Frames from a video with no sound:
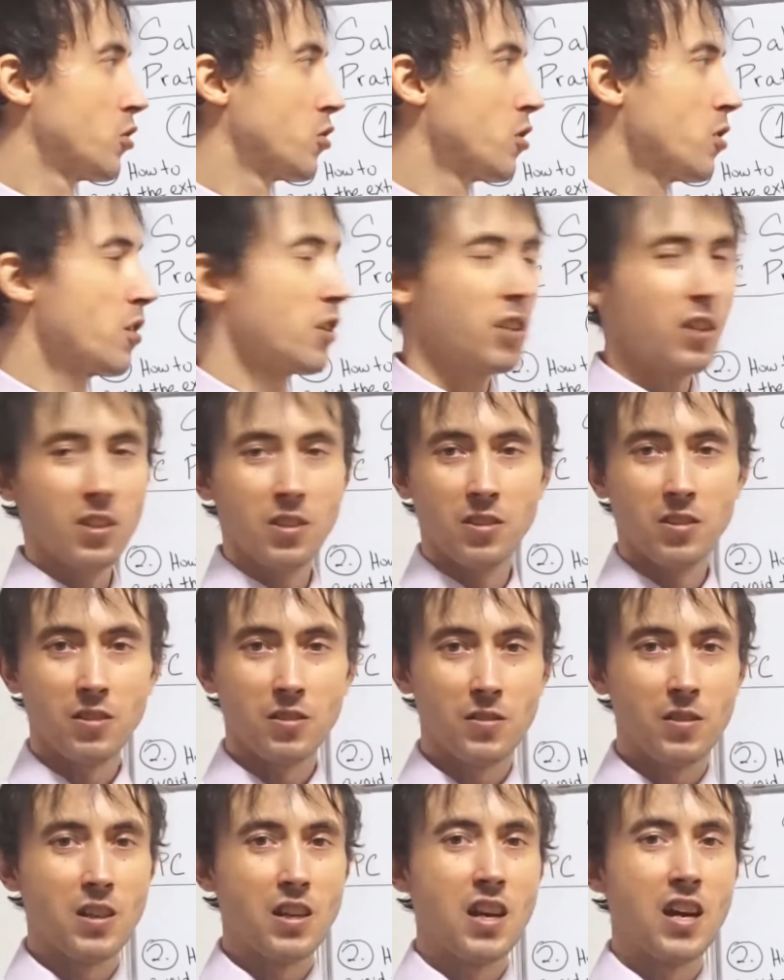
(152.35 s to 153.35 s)
your
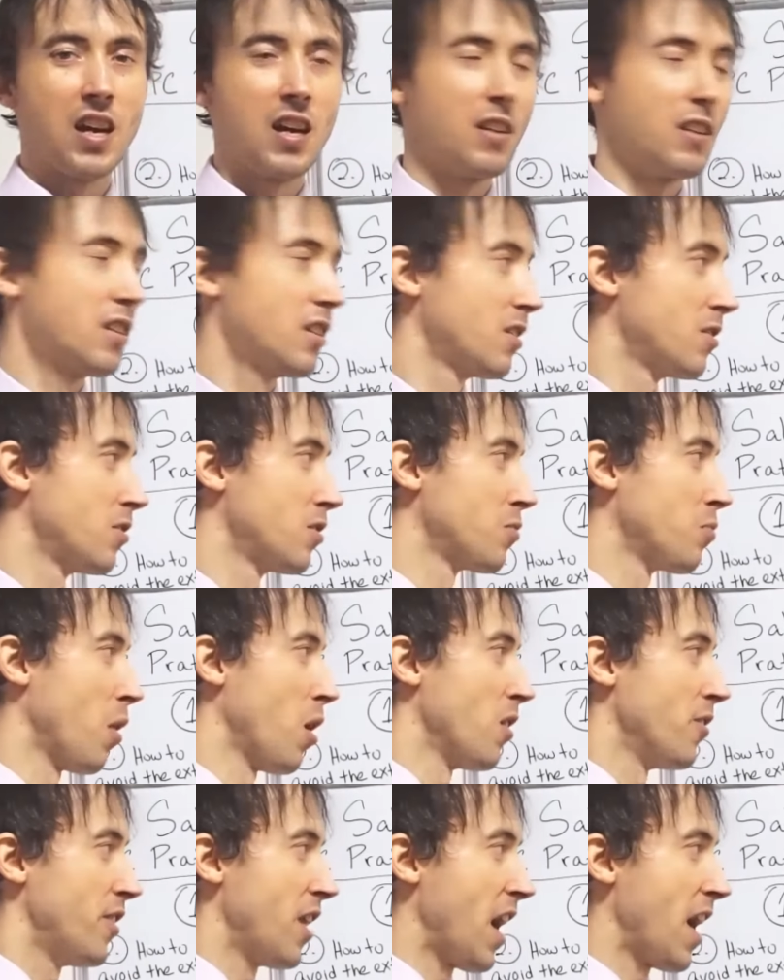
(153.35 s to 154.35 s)
little uh,
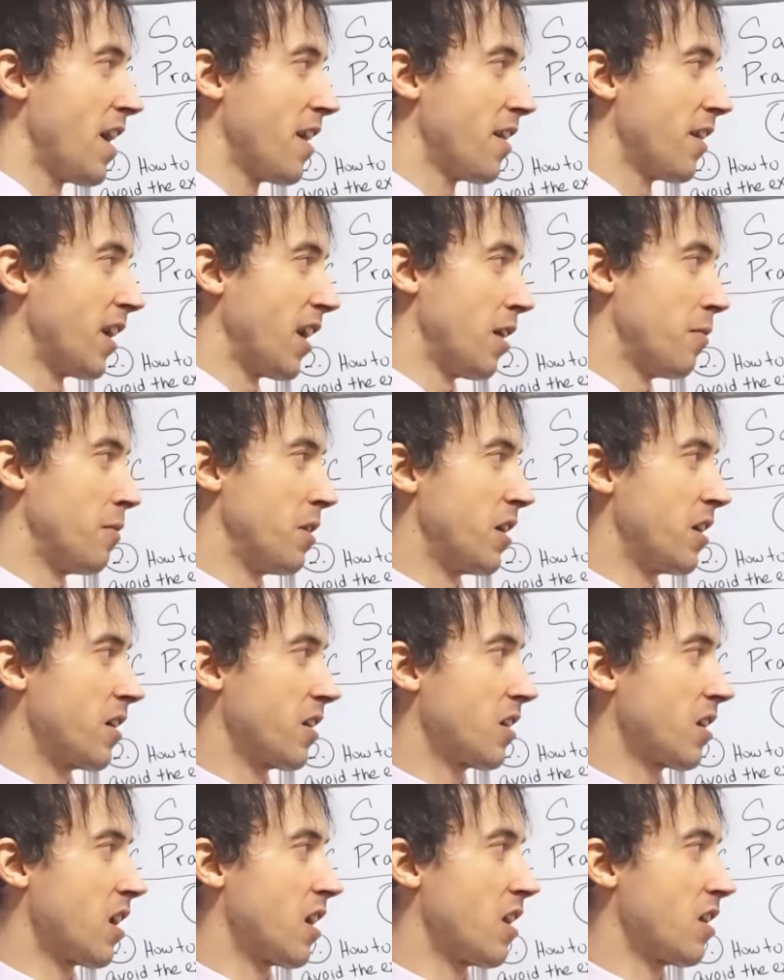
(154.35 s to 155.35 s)
small diagram
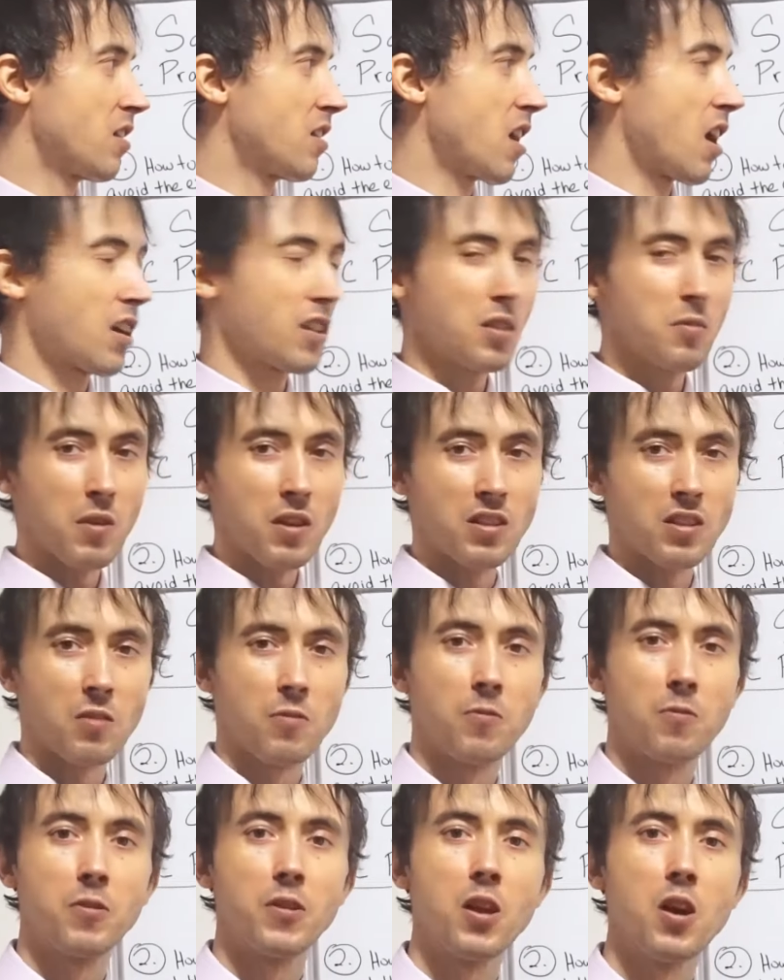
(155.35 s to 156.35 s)
here that kind of talks about, it's
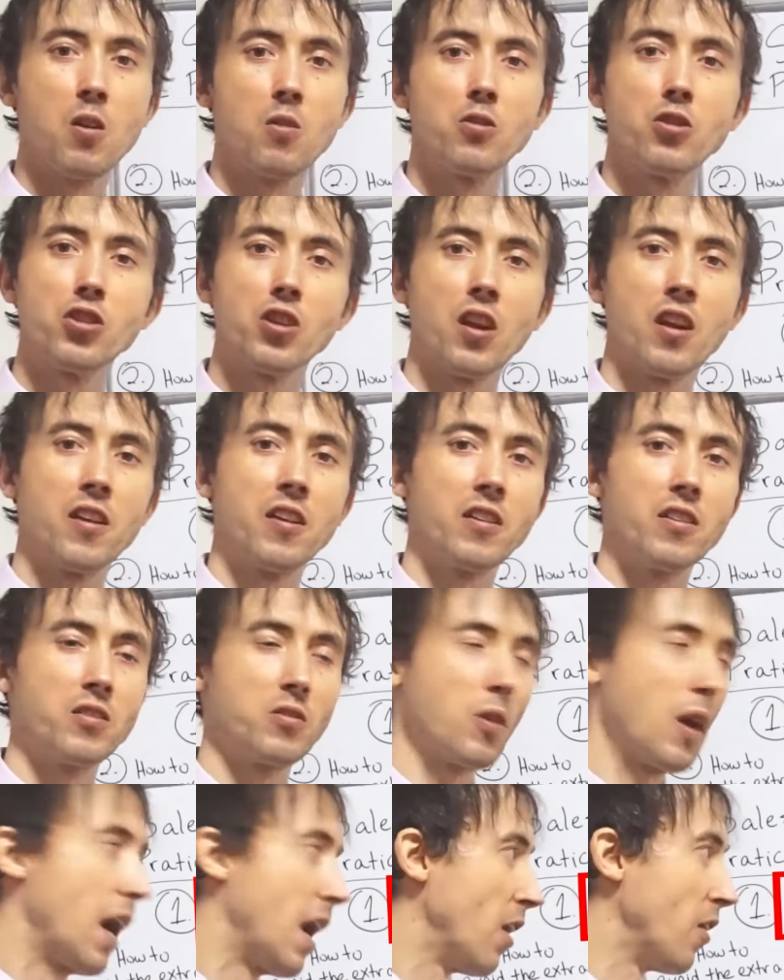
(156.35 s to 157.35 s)
a flow chart
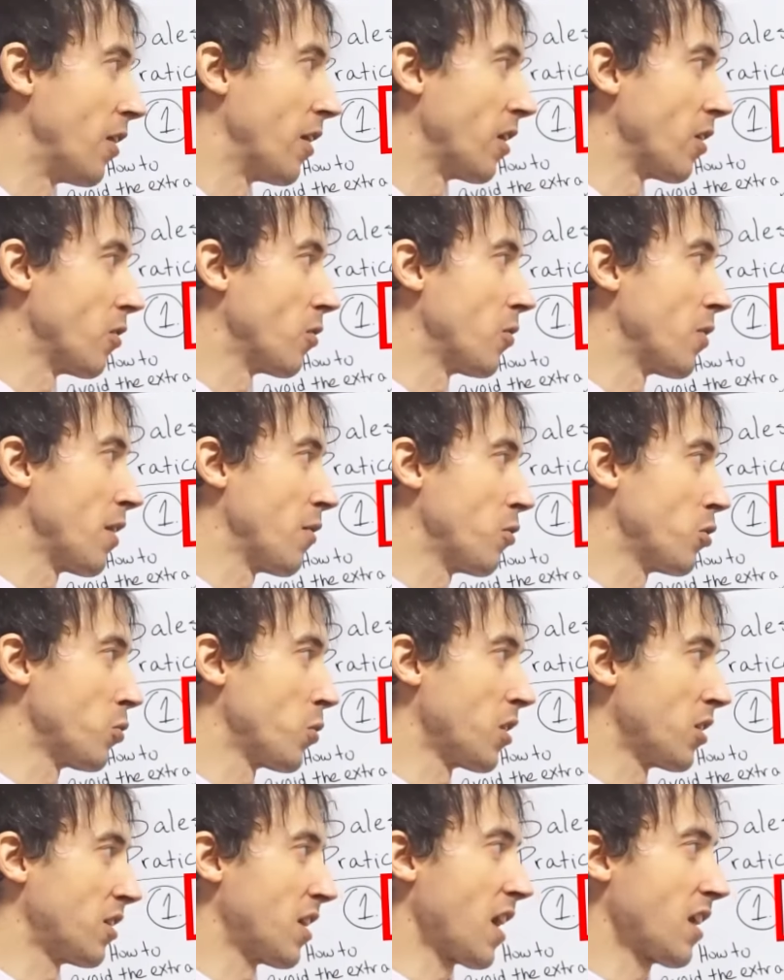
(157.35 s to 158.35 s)
is how they, that
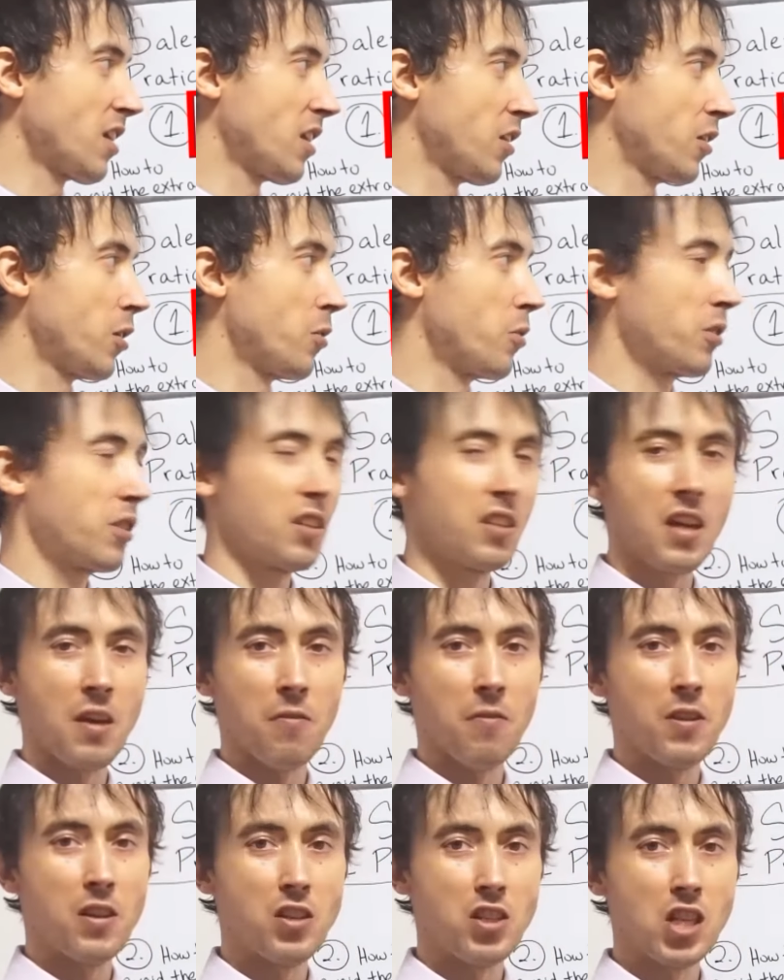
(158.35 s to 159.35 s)
was what technically what the
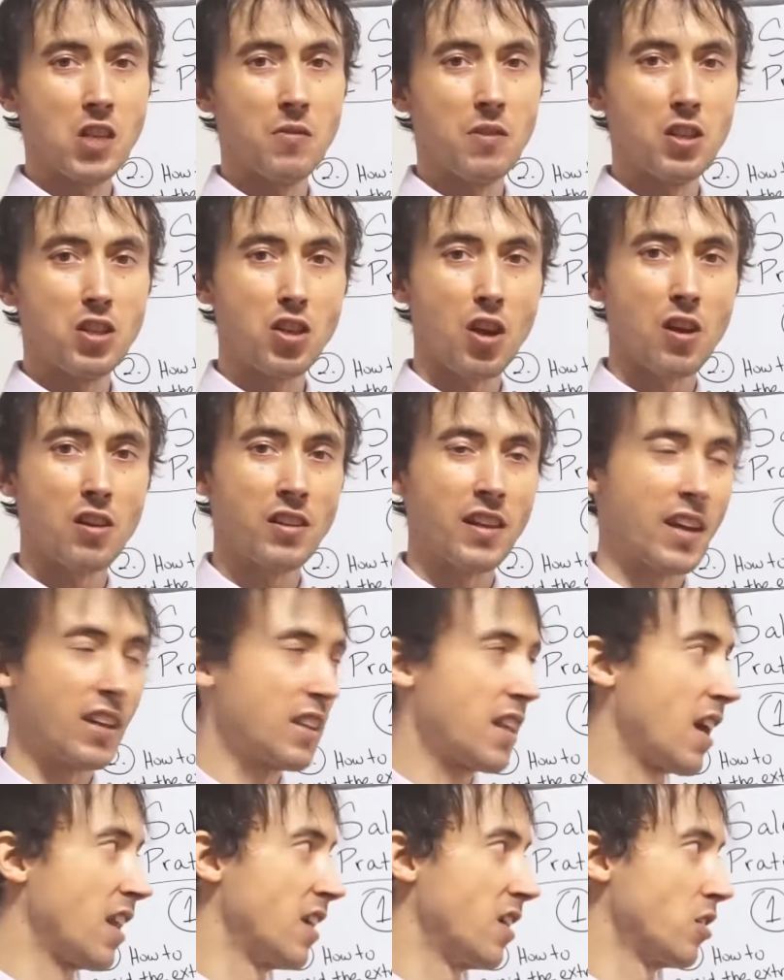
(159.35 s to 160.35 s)
definition of a chart
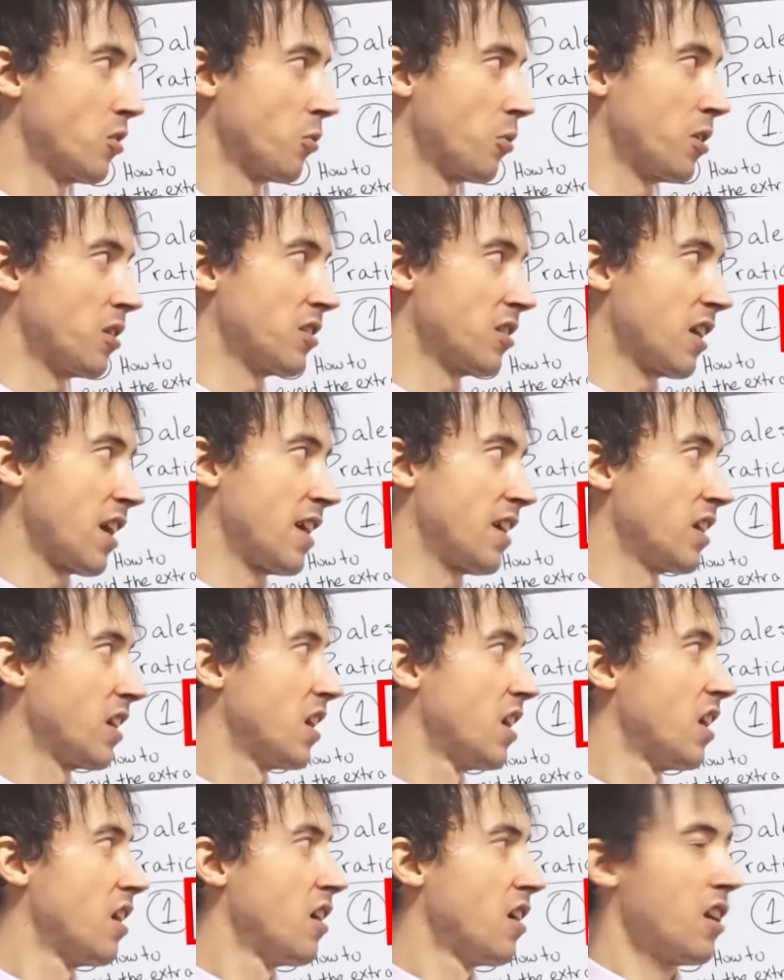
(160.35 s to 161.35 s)
like that is, where it's like,
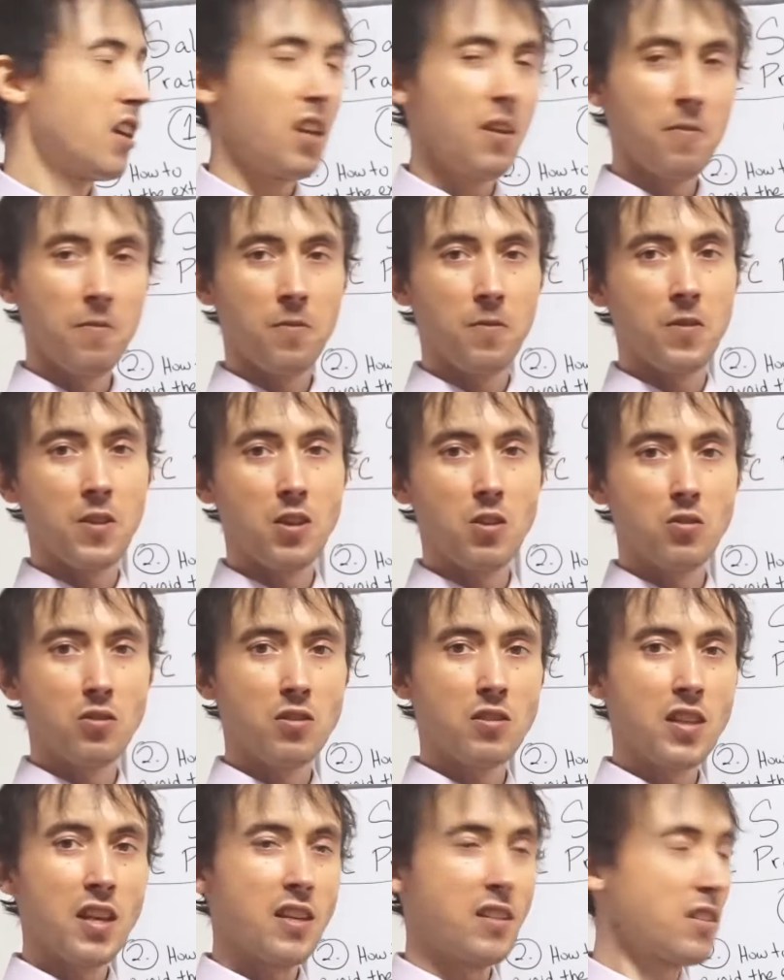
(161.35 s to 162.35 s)
if the
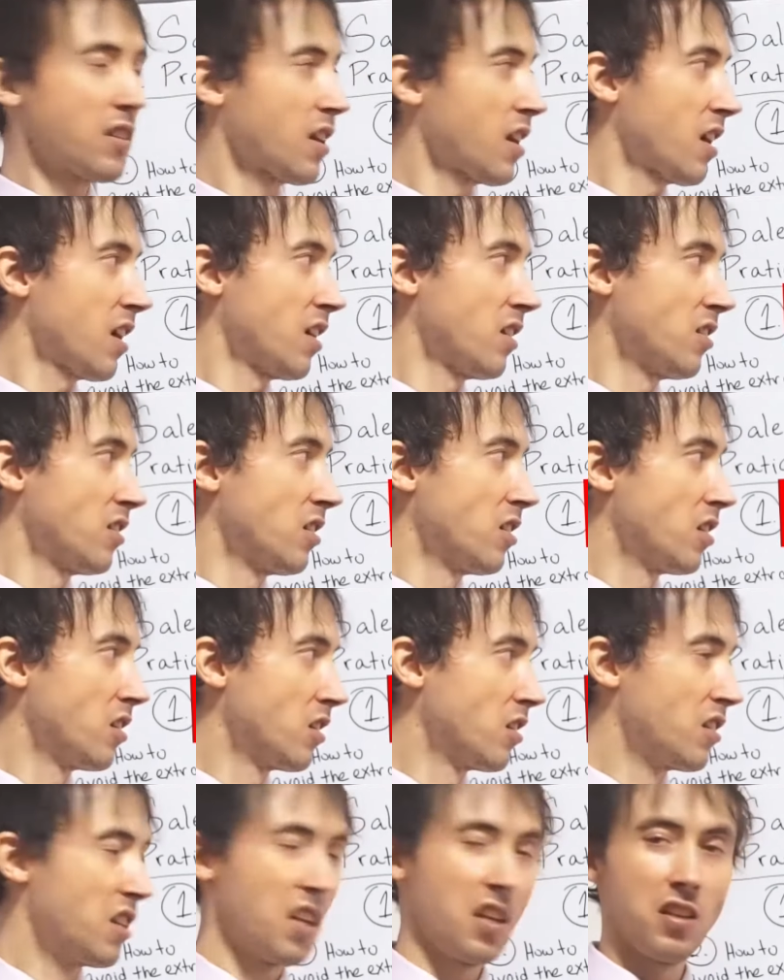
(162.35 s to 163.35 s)
user does this,
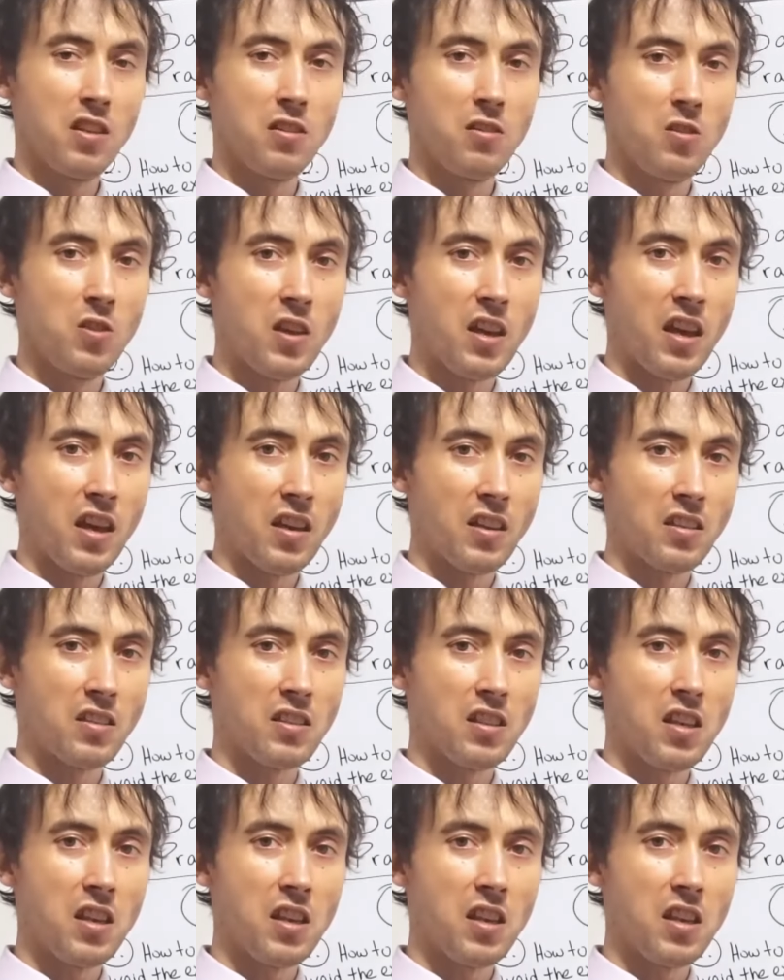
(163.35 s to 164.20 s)
then do this.